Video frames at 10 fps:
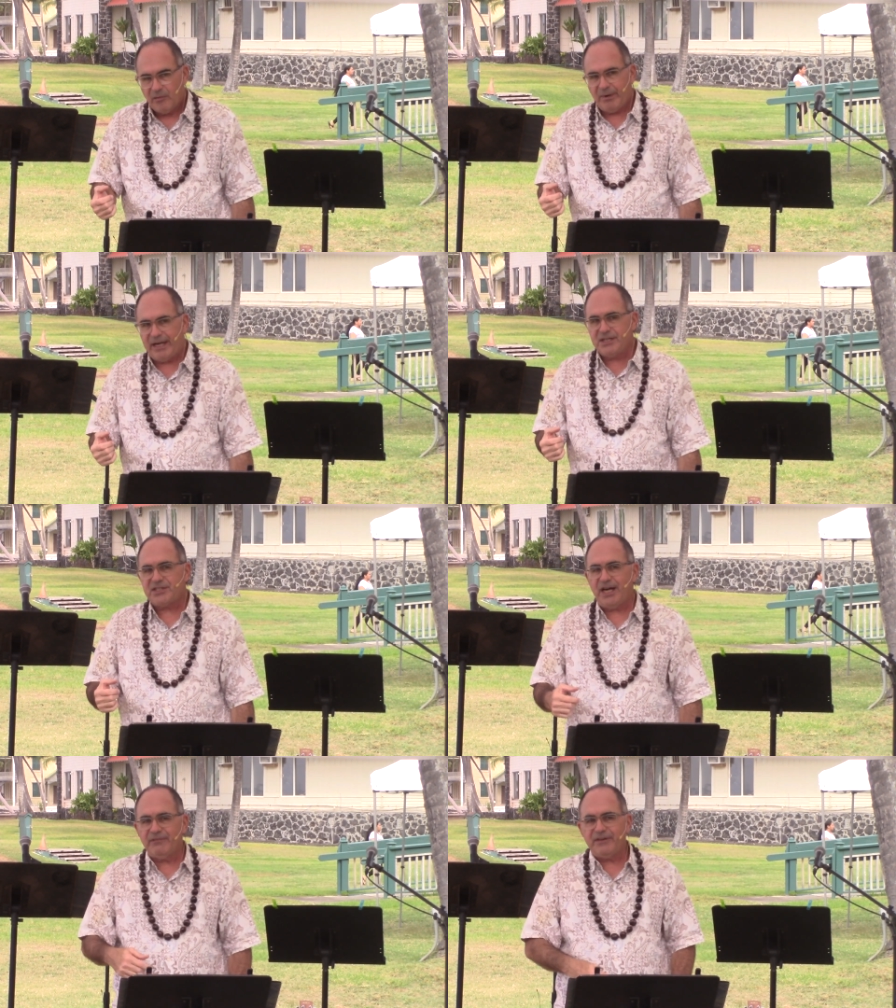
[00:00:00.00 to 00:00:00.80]
But I
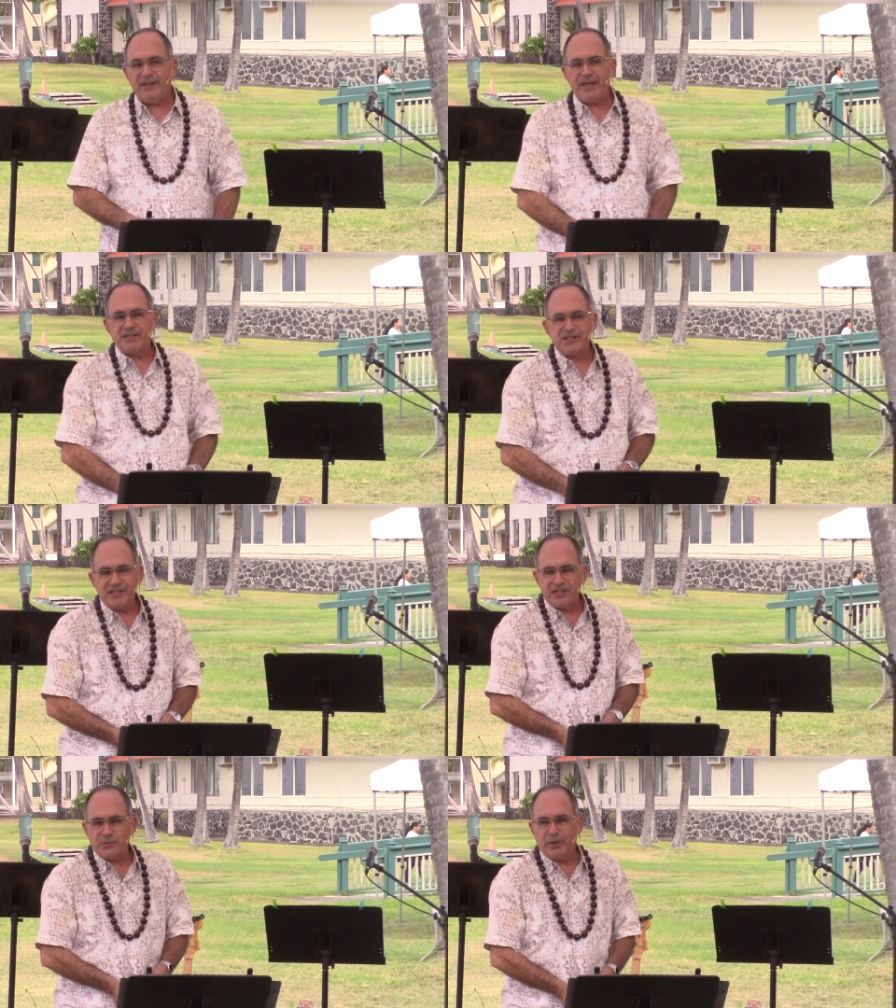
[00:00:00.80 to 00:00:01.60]
discovered this
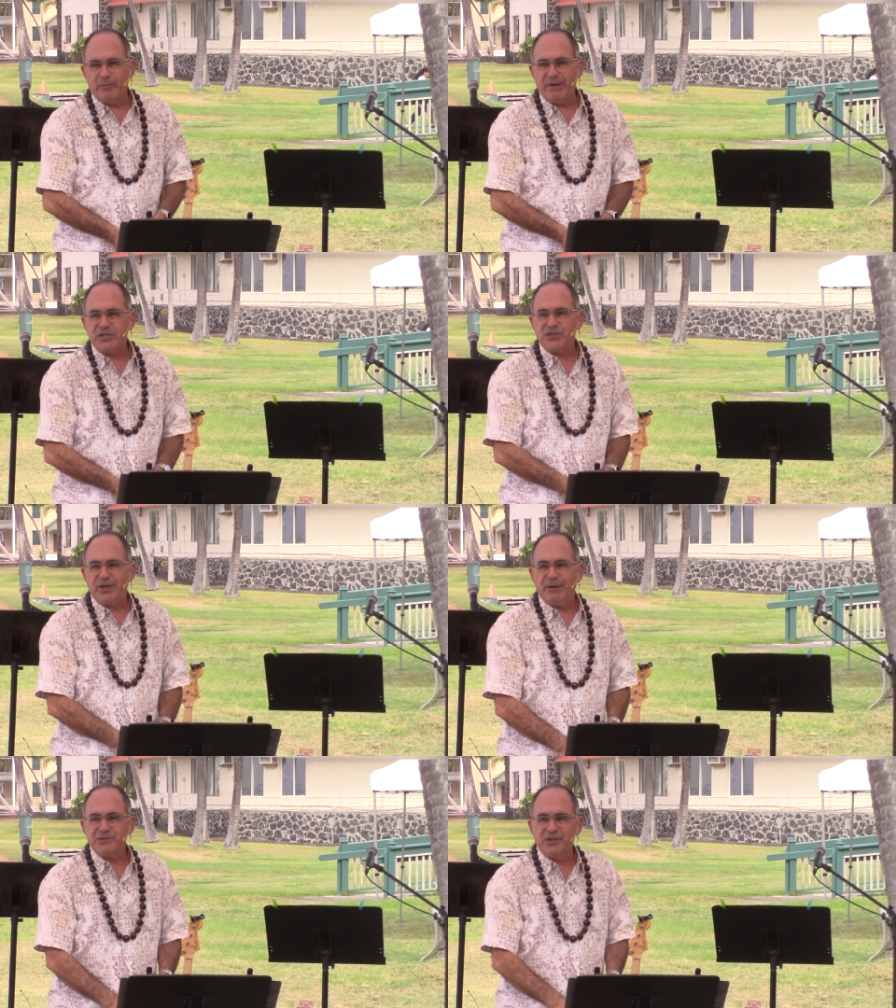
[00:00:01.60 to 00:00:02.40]
because I just wanted to make
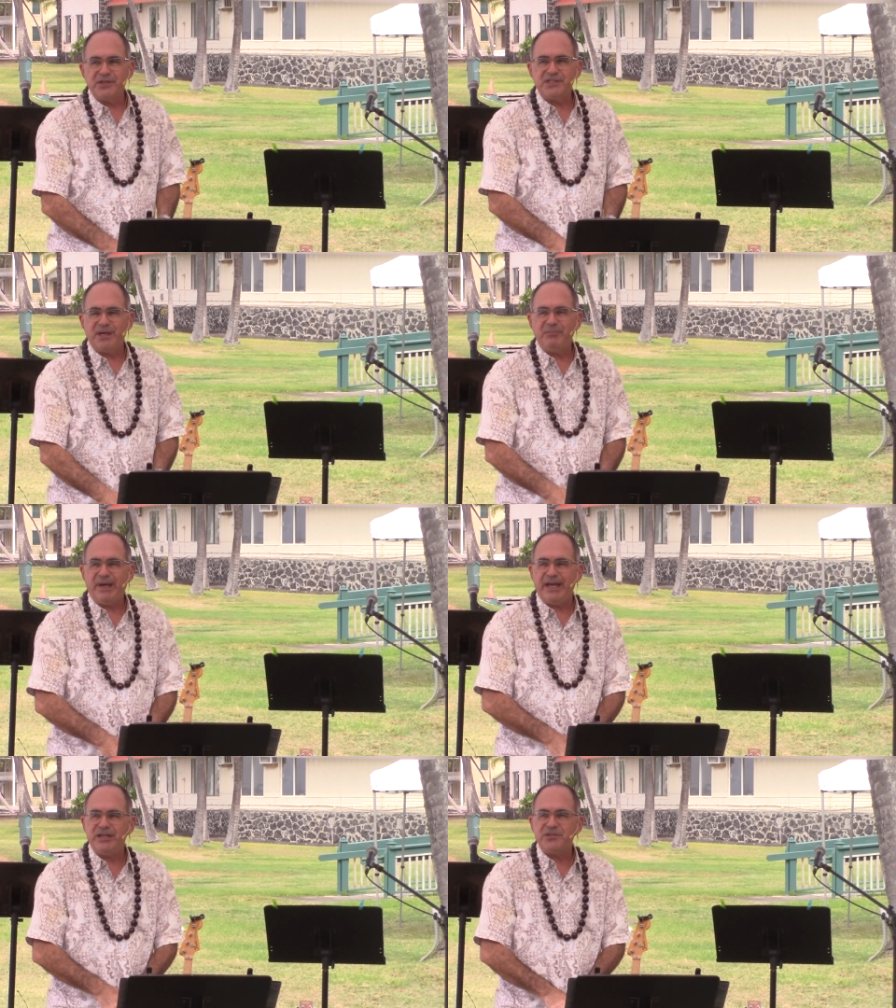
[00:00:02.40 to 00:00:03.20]
sure I was on the same
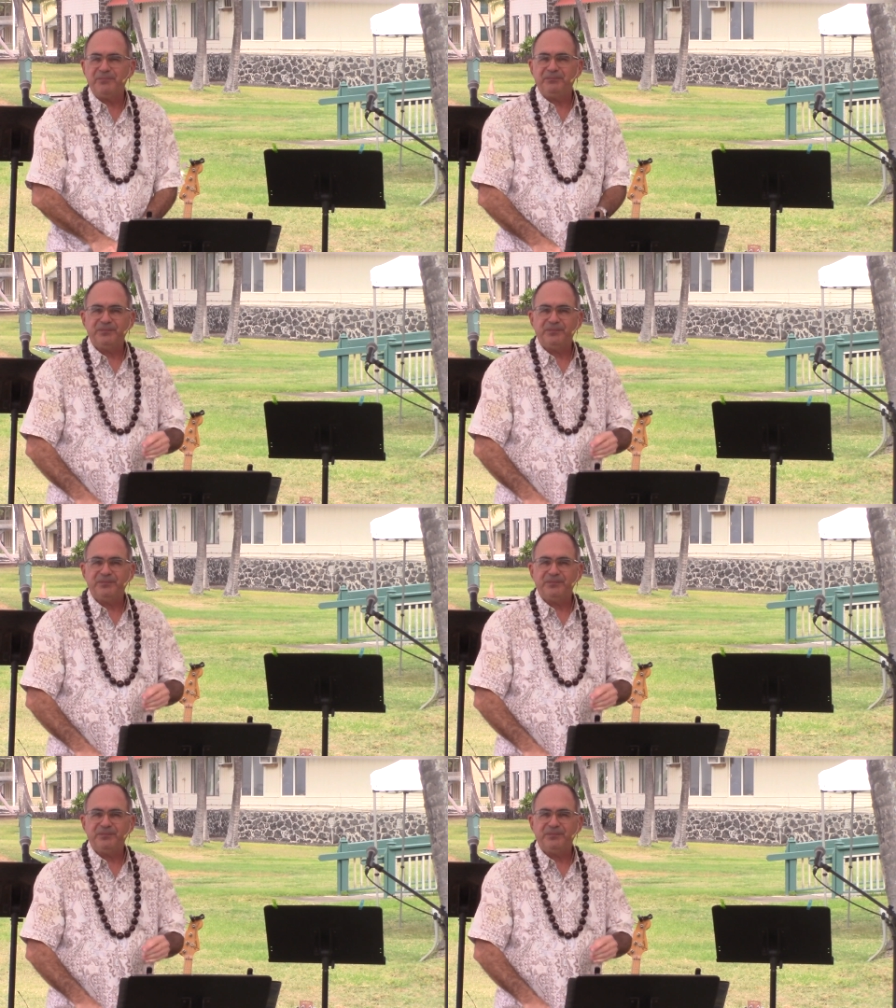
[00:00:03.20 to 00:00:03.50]
page.